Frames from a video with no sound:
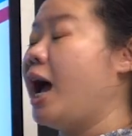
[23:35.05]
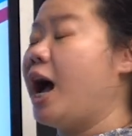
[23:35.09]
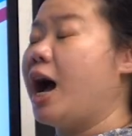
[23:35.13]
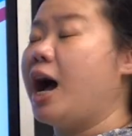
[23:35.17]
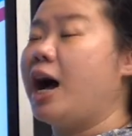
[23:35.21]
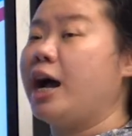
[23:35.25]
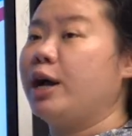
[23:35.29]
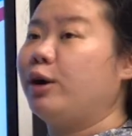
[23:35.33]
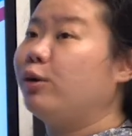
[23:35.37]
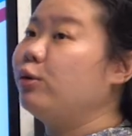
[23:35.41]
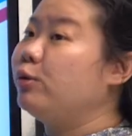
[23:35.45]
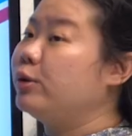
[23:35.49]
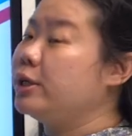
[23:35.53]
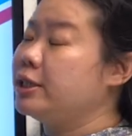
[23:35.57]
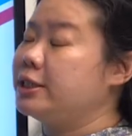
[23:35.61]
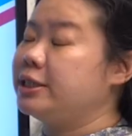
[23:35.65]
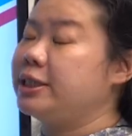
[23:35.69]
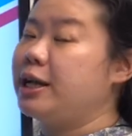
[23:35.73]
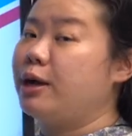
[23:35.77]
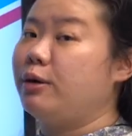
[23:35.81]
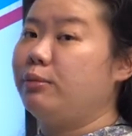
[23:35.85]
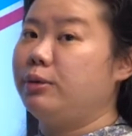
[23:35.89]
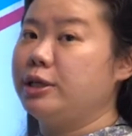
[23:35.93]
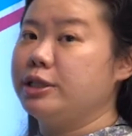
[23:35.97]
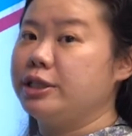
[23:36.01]
I always
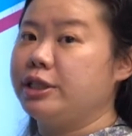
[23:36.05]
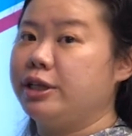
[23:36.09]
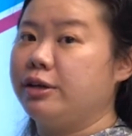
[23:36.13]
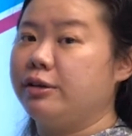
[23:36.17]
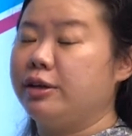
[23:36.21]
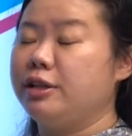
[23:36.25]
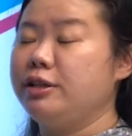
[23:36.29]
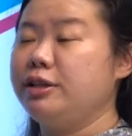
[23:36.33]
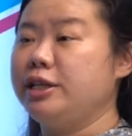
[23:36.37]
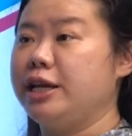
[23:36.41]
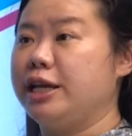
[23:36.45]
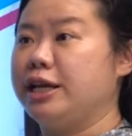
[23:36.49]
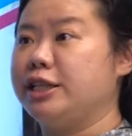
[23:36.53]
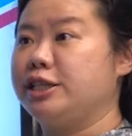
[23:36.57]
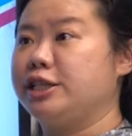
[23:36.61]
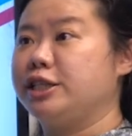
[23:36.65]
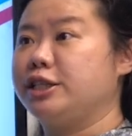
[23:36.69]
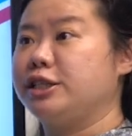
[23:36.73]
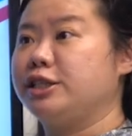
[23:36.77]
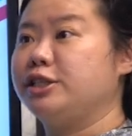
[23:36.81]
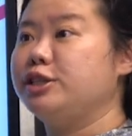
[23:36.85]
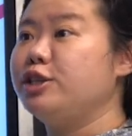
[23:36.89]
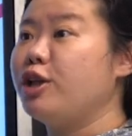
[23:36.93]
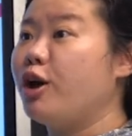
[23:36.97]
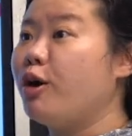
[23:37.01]
tell my students
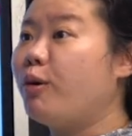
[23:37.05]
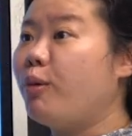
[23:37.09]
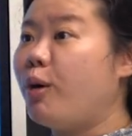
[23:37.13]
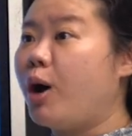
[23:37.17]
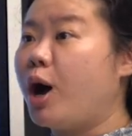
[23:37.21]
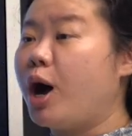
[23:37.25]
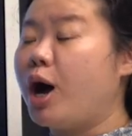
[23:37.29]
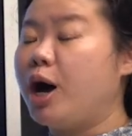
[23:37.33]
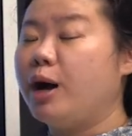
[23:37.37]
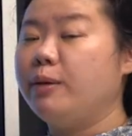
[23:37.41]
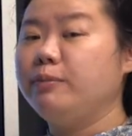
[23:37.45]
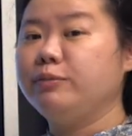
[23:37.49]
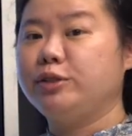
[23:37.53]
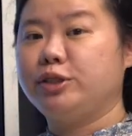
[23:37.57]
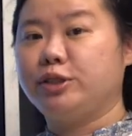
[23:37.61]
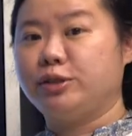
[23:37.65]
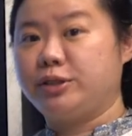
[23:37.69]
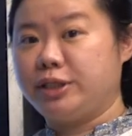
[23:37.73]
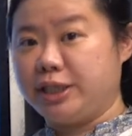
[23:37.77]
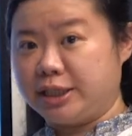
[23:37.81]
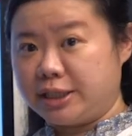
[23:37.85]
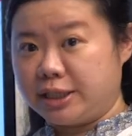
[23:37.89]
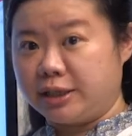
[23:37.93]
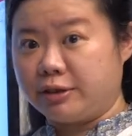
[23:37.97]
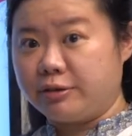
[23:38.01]
it's no harm to
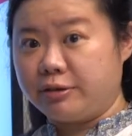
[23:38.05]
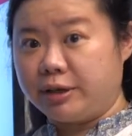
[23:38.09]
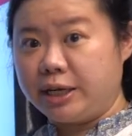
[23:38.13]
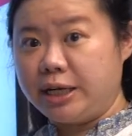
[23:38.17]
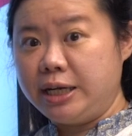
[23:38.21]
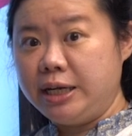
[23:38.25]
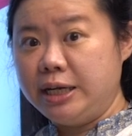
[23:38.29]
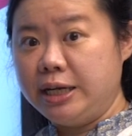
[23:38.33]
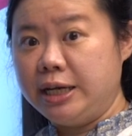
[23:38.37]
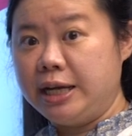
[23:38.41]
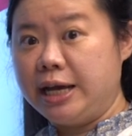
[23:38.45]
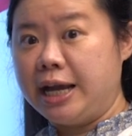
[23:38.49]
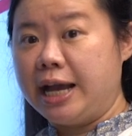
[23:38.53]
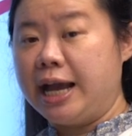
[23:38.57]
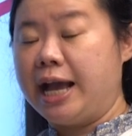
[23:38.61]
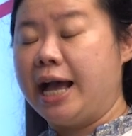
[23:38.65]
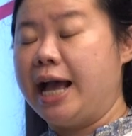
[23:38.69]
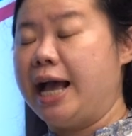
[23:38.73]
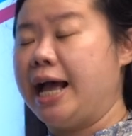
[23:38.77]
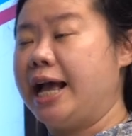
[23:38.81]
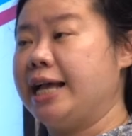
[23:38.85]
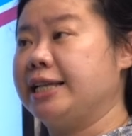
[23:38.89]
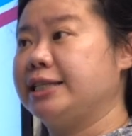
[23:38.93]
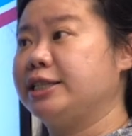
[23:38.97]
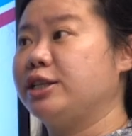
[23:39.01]
disagree
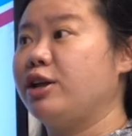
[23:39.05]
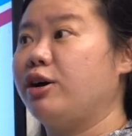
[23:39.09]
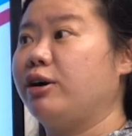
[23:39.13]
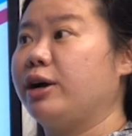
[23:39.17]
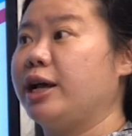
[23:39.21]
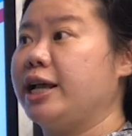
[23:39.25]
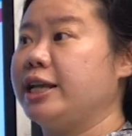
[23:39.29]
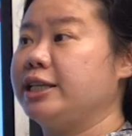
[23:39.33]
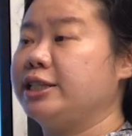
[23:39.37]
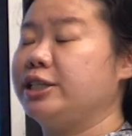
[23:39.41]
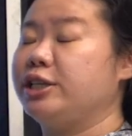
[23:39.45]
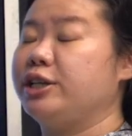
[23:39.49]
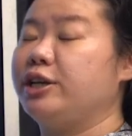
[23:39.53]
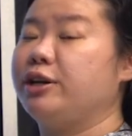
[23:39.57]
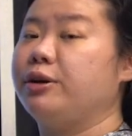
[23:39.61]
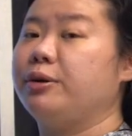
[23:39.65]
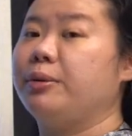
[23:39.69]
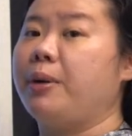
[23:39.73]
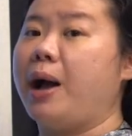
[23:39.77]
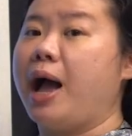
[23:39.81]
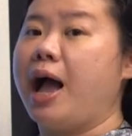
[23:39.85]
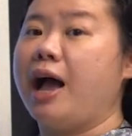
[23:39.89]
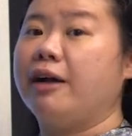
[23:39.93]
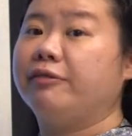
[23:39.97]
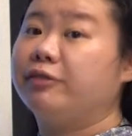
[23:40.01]
as long as you
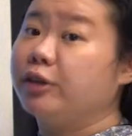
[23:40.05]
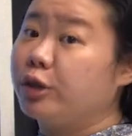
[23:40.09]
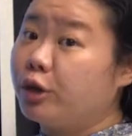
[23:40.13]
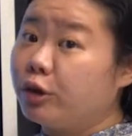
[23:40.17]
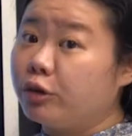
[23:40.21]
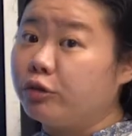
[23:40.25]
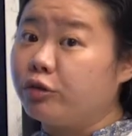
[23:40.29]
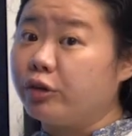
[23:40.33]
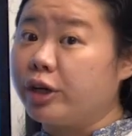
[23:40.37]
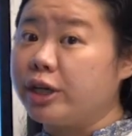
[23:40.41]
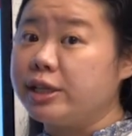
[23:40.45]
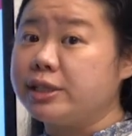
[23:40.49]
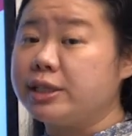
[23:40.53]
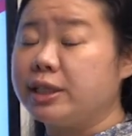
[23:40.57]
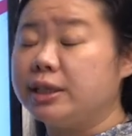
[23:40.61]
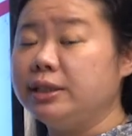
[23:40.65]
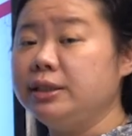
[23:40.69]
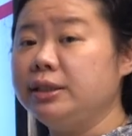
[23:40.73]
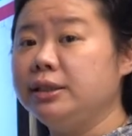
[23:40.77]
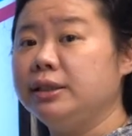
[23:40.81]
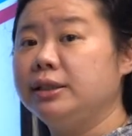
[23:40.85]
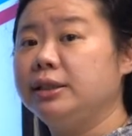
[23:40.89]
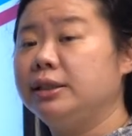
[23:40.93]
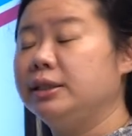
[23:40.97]
have a good reason.